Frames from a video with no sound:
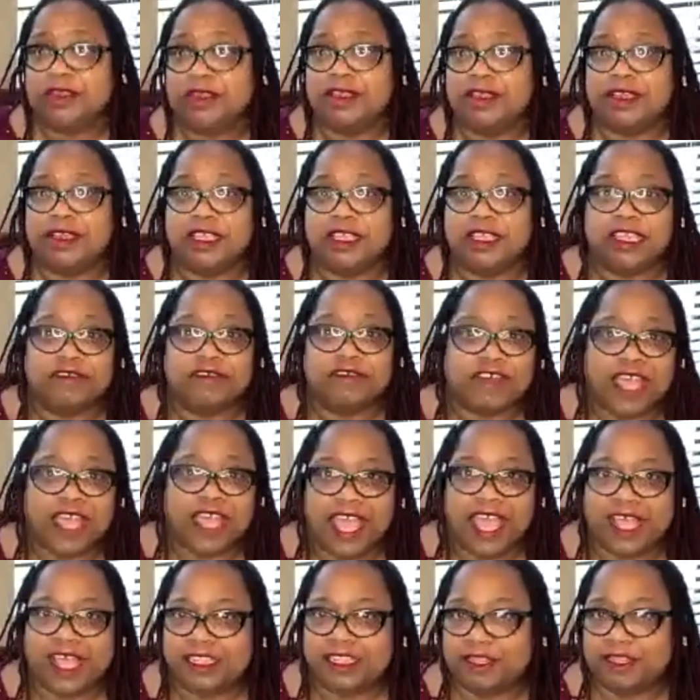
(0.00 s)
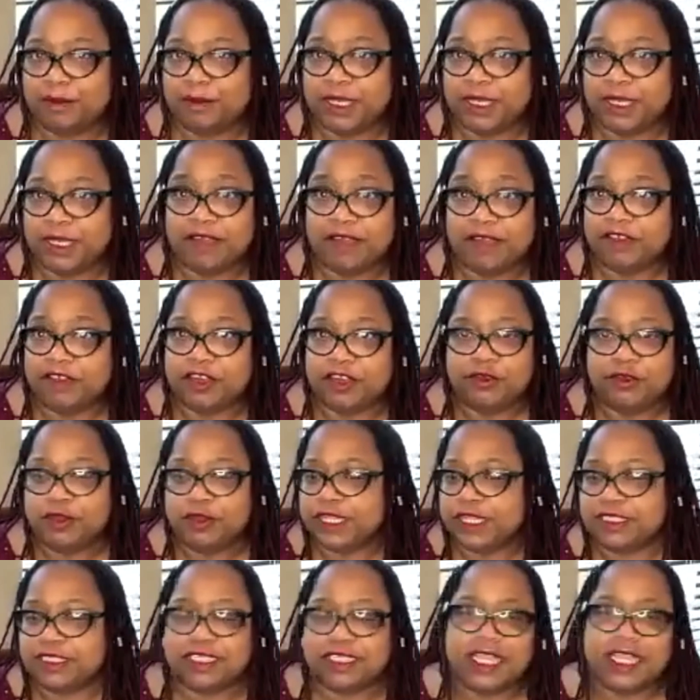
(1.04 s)
If I had them in the afternoon, I
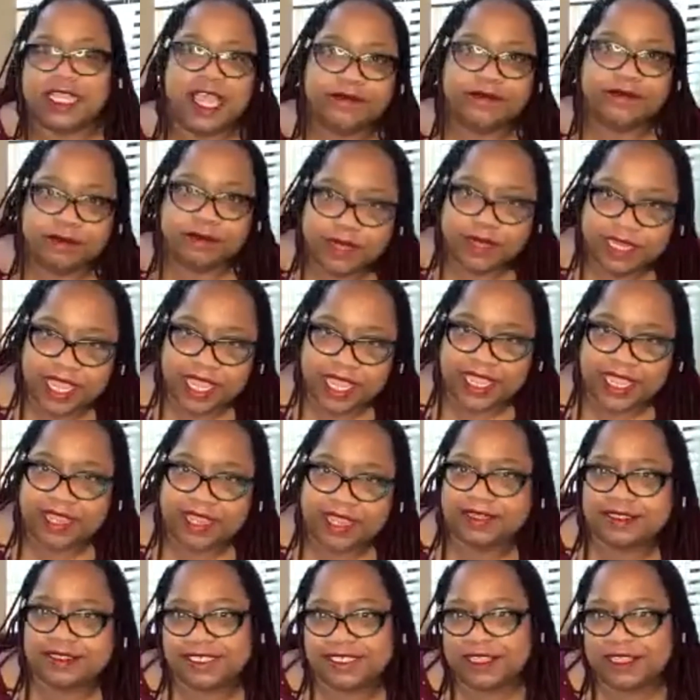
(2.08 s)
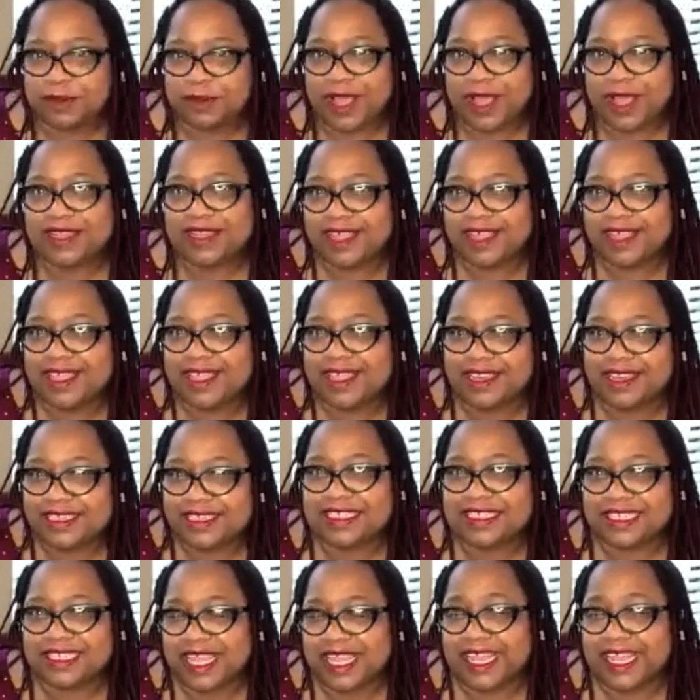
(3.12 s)
didn't have them at night. So I kind of
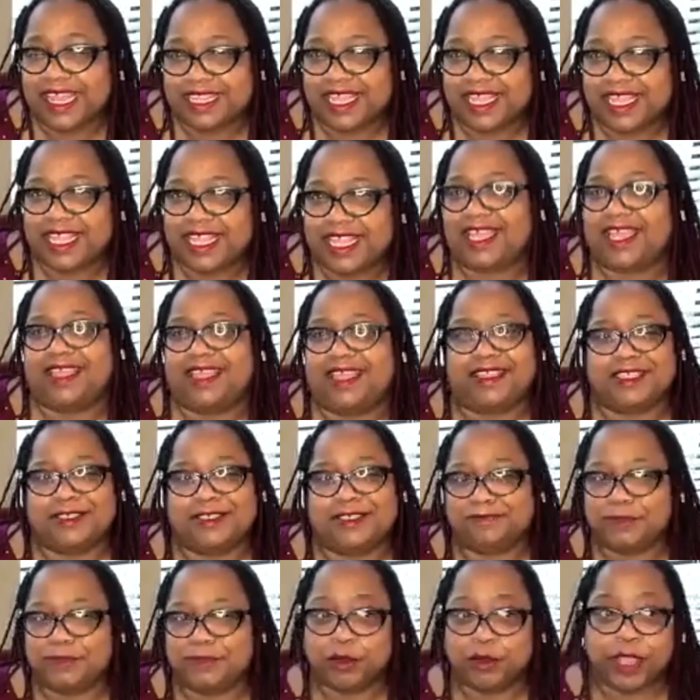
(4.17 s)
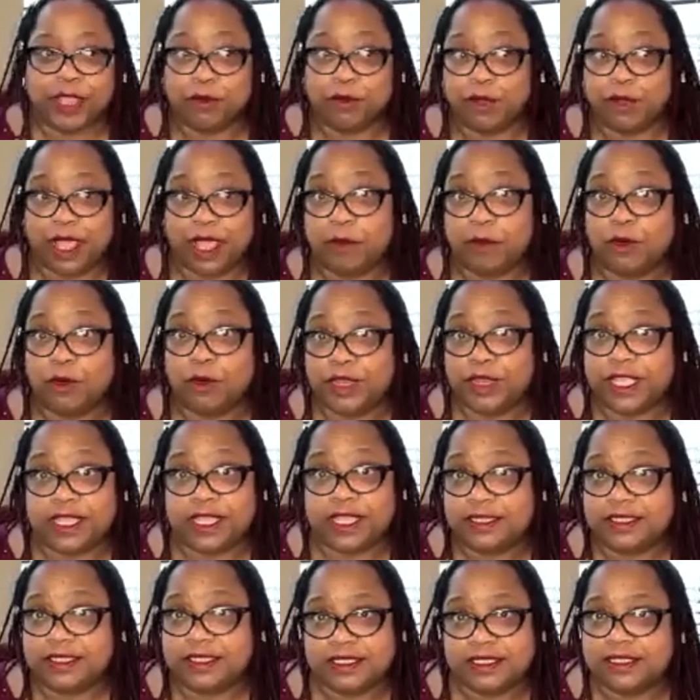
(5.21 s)
did like that. Like, okay, well, I won't
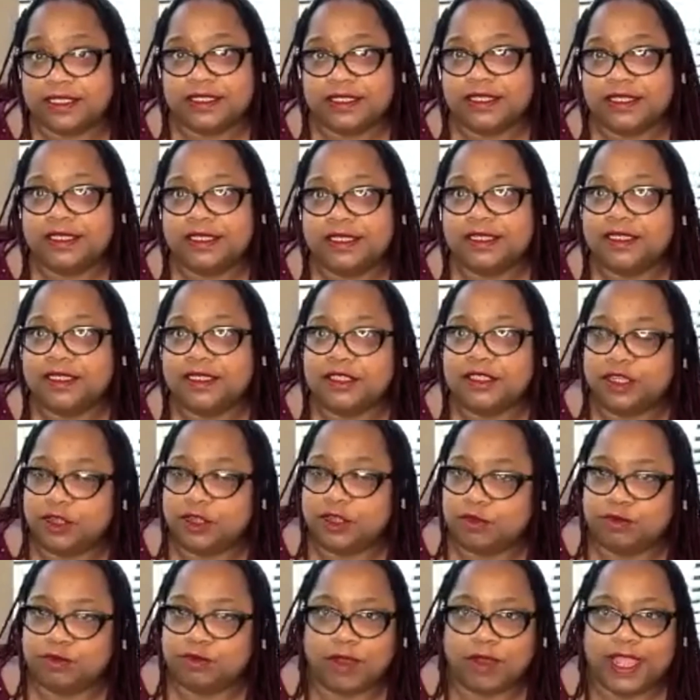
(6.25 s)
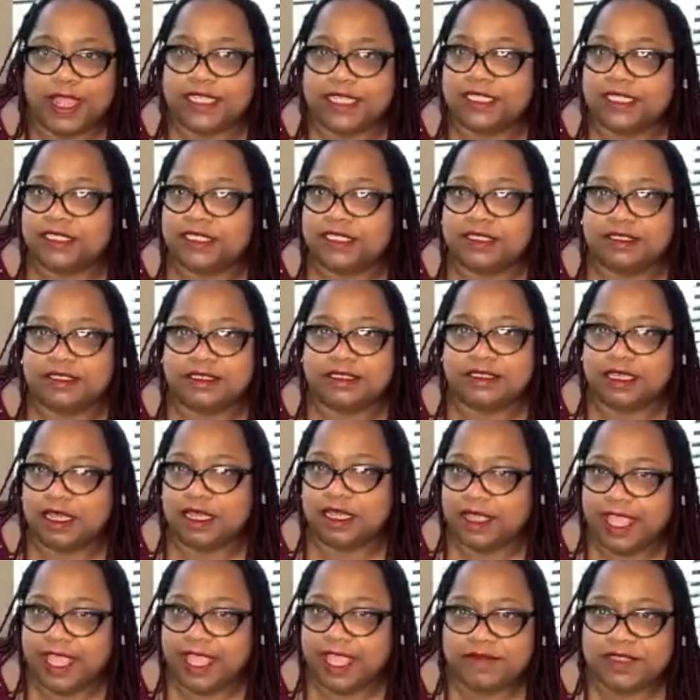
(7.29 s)
eat, rice,
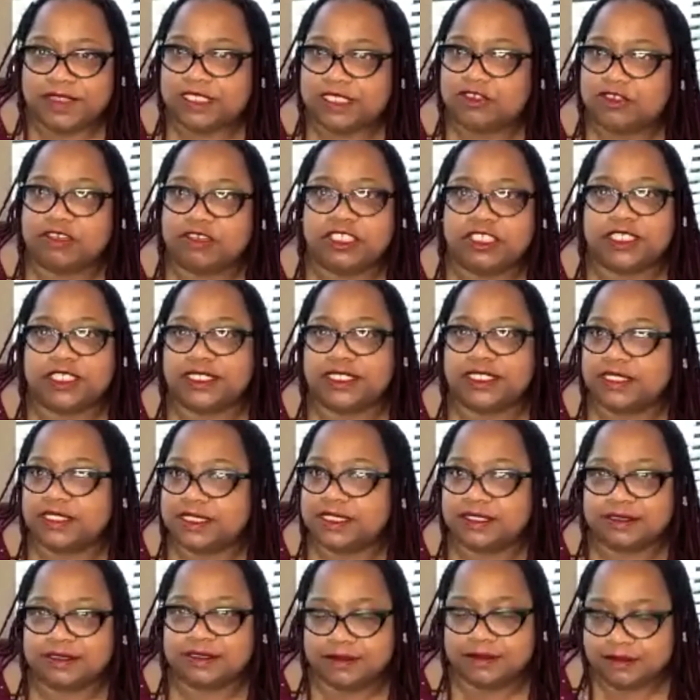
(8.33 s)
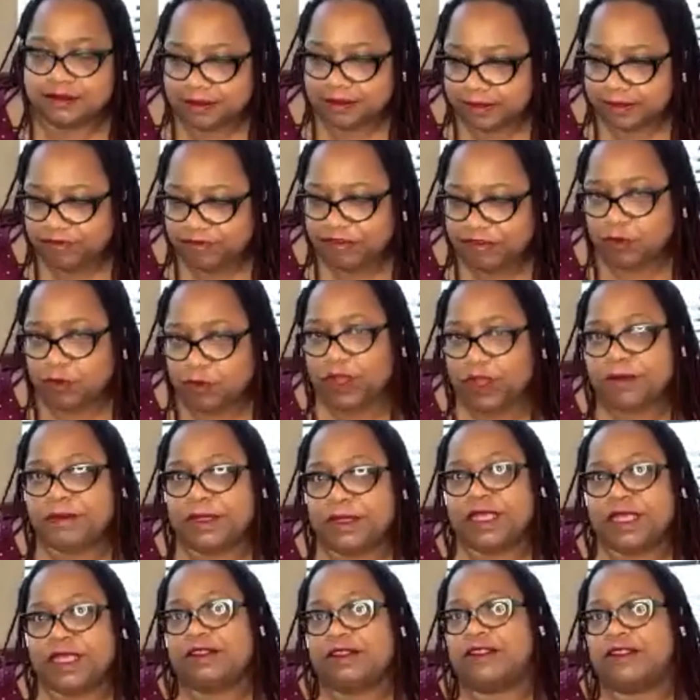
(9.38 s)
heavy starches for one
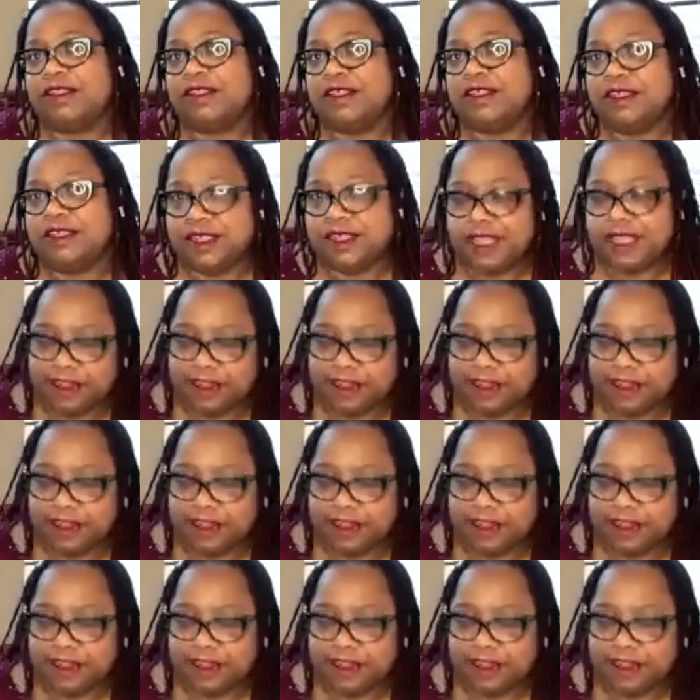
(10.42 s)
meal, and